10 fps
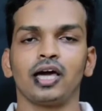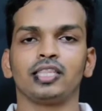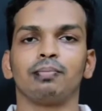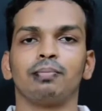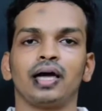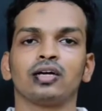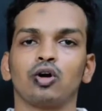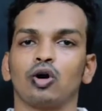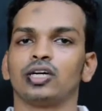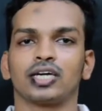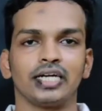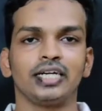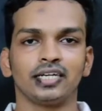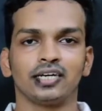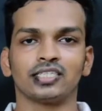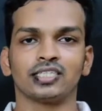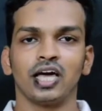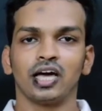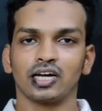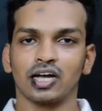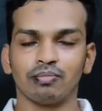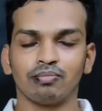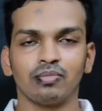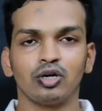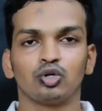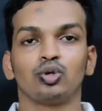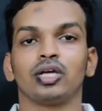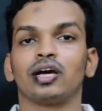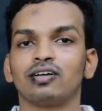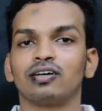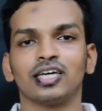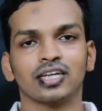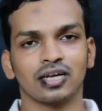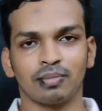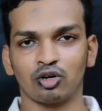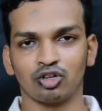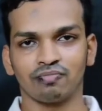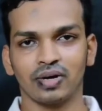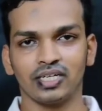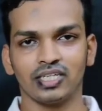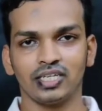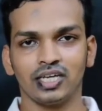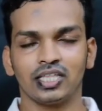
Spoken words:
and the bank or the creditors come to recover their amount of money,